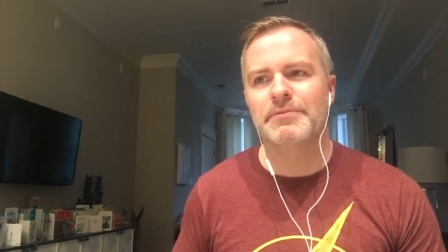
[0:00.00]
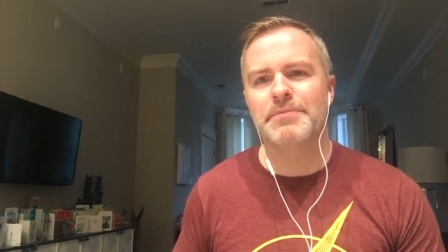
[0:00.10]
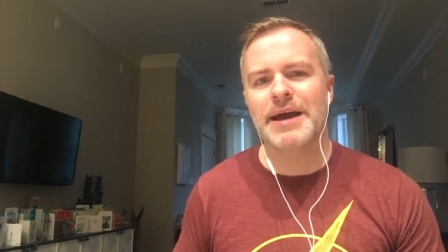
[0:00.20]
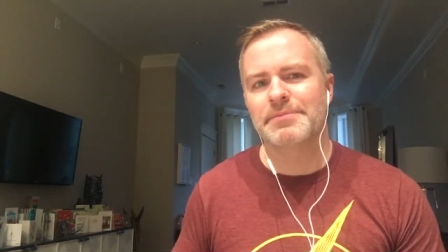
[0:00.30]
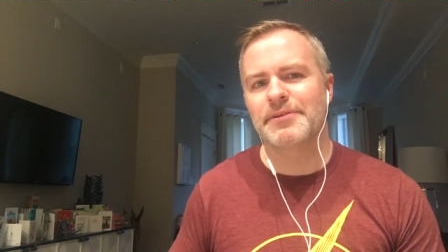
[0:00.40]

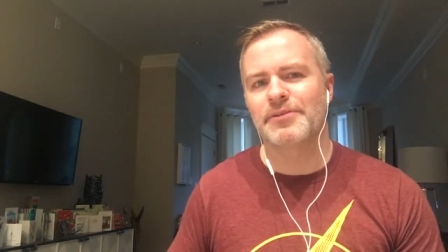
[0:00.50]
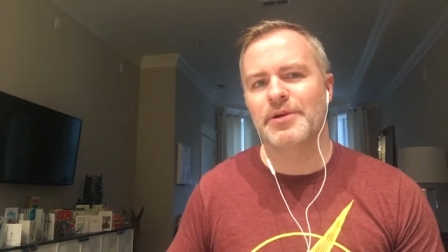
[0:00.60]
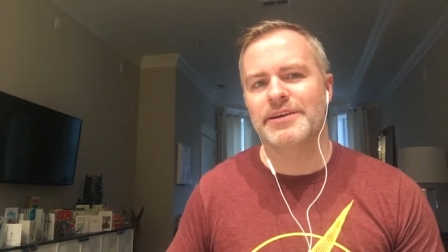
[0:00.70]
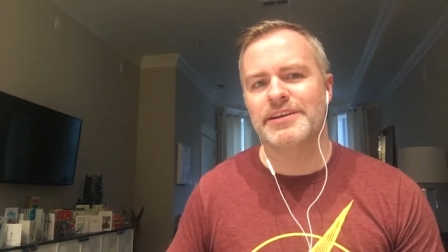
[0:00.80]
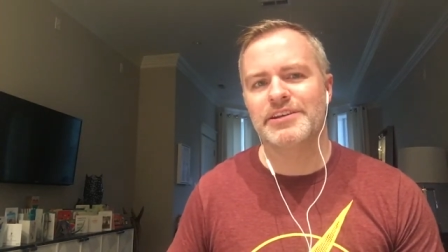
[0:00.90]
Back
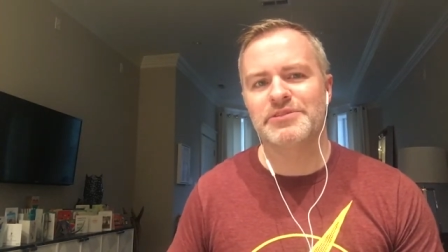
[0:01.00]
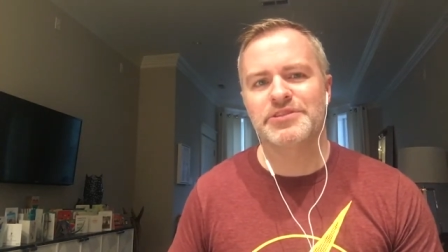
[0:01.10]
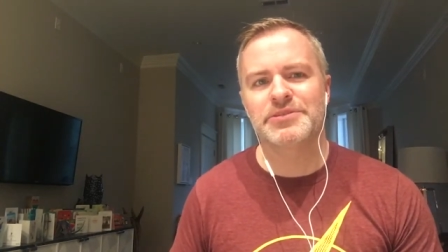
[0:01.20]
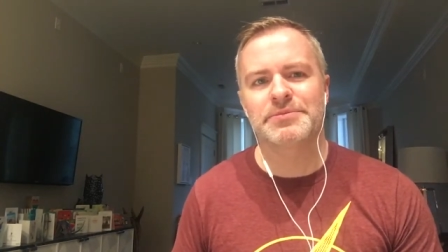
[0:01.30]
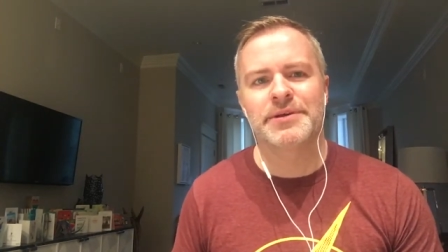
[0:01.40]
before I did
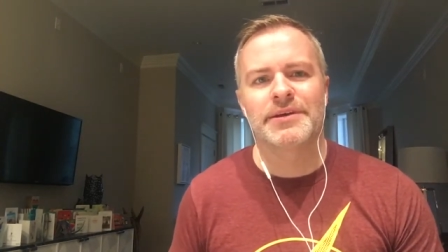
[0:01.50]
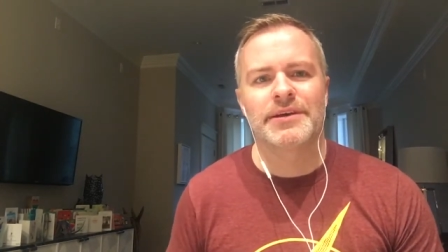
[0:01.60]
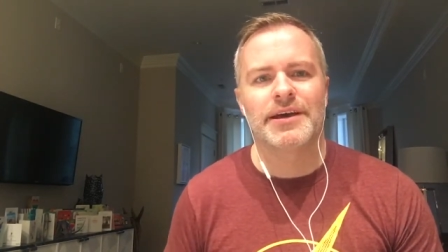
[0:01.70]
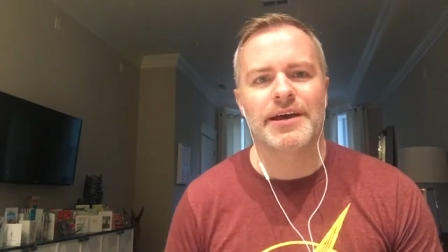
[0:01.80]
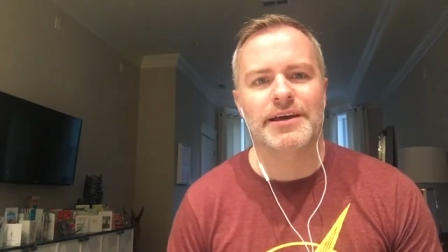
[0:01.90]
YouTube,
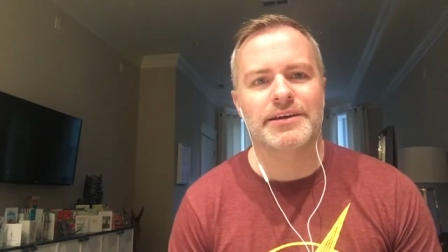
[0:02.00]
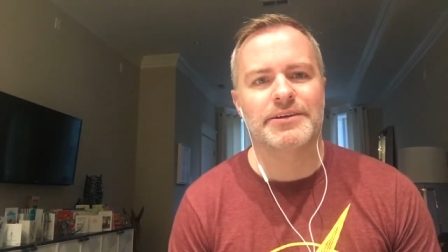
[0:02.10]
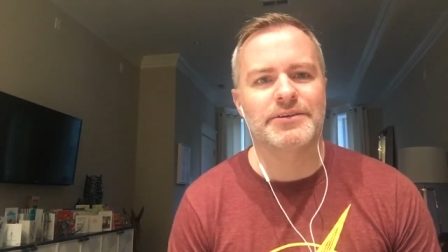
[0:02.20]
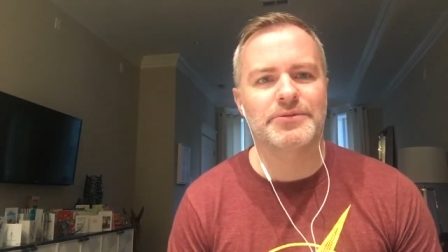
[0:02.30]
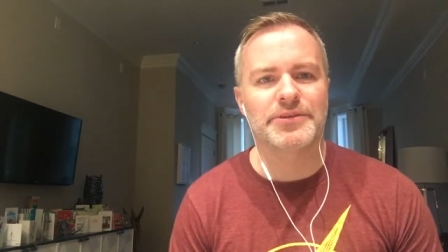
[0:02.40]

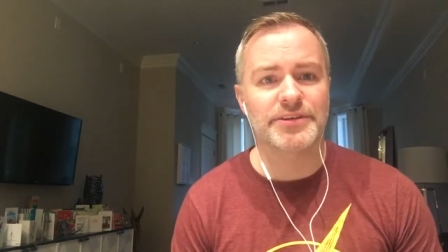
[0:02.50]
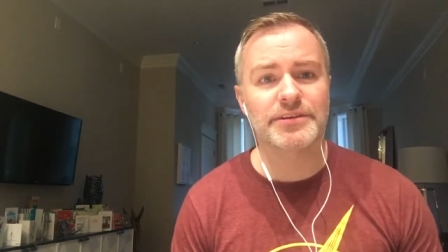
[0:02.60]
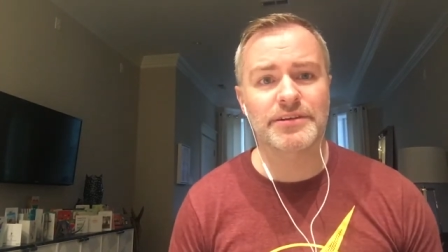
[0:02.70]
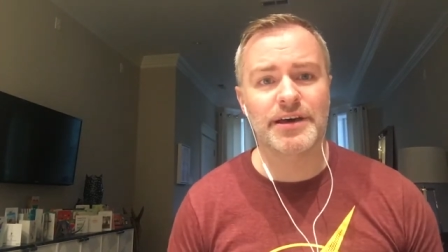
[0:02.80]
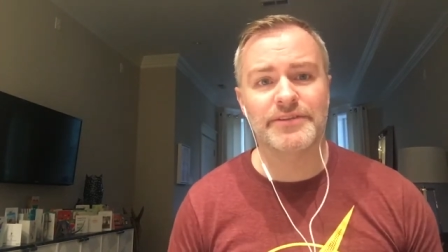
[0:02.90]
I was
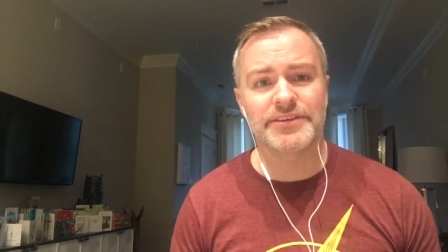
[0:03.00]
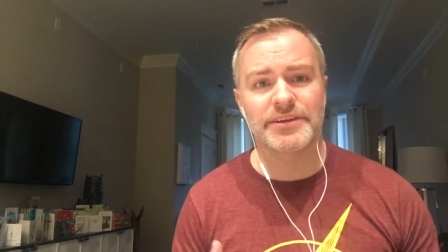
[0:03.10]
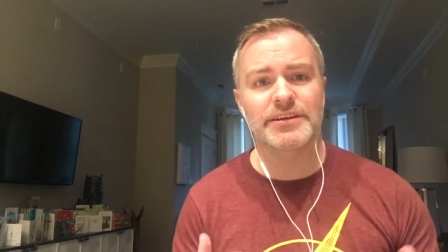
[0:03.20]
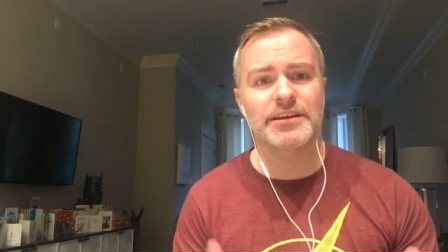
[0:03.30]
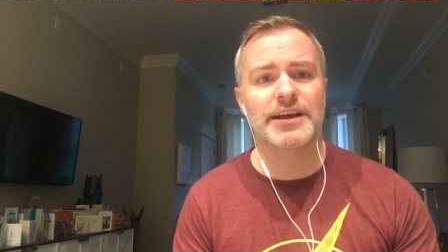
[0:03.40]
still
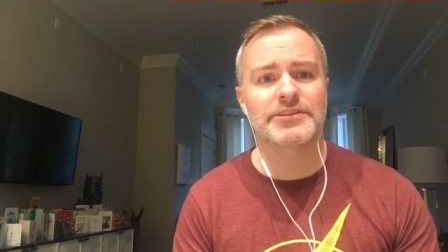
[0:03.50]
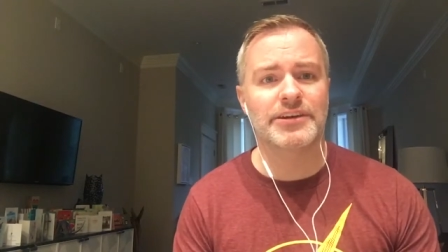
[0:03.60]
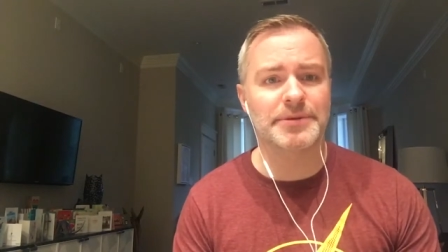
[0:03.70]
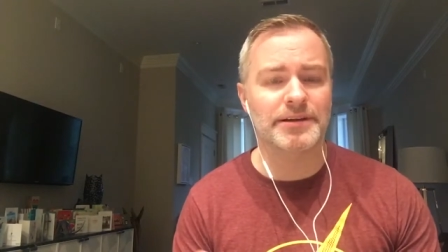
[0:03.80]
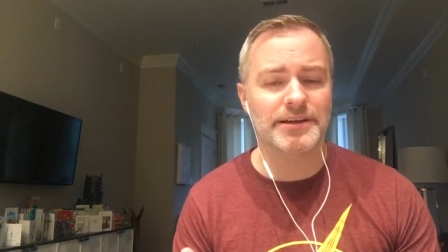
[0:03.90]
obviously a
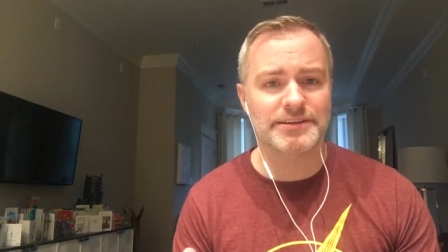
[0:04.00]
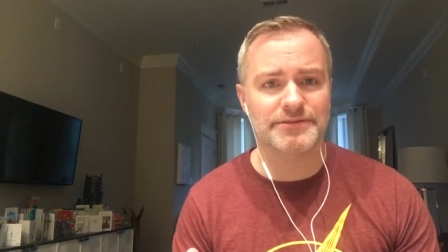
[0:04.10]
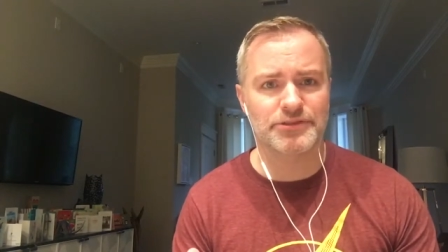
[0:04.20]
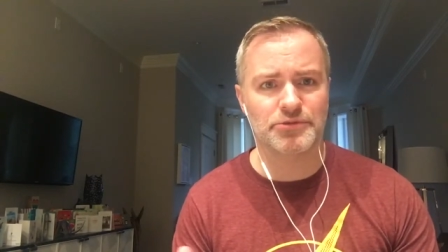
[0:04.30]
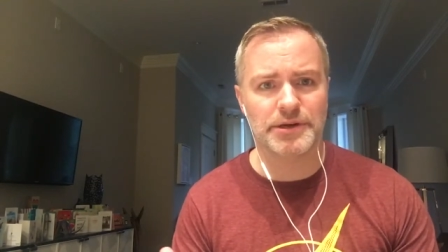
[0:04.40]
collector. I've been
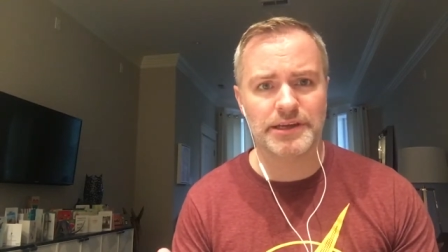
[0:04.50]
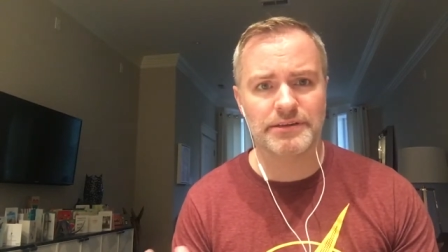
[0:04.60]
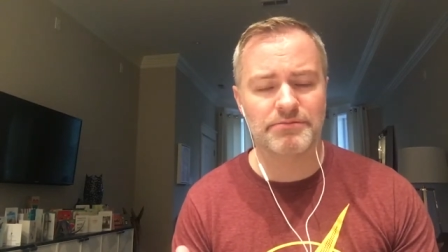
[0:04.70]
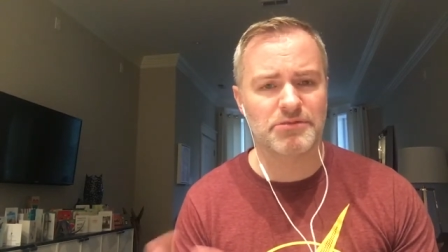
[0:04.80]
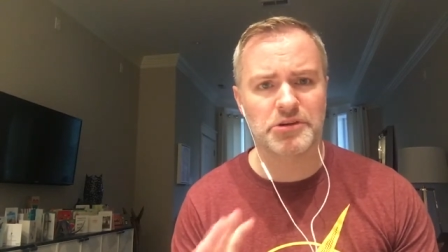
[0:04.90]
collecting for
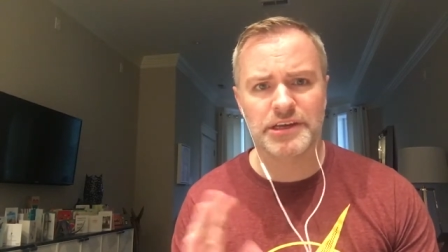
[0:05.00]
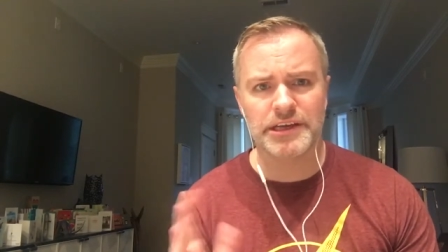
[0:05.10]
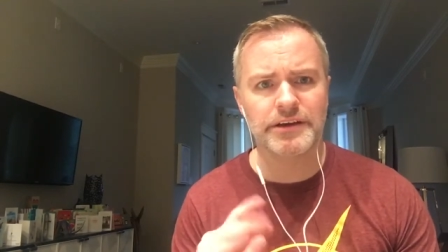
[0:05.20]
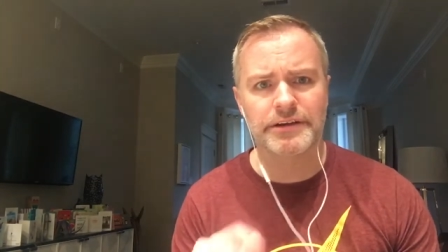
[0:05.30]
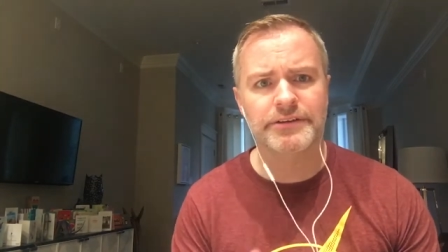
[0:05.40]
20, 30
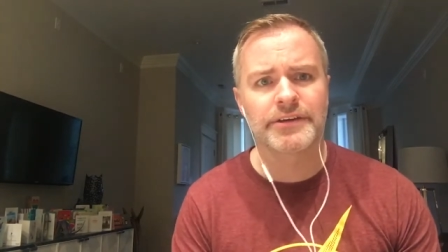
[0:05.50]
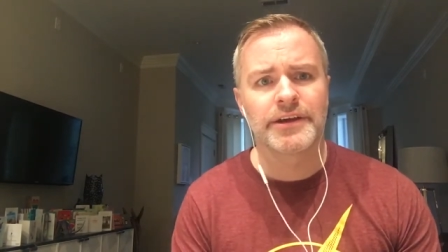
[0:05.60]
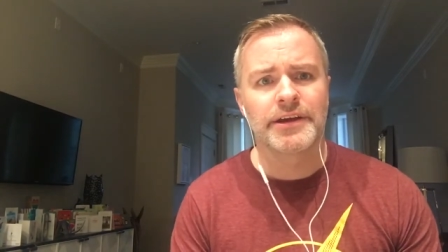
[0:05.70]
years.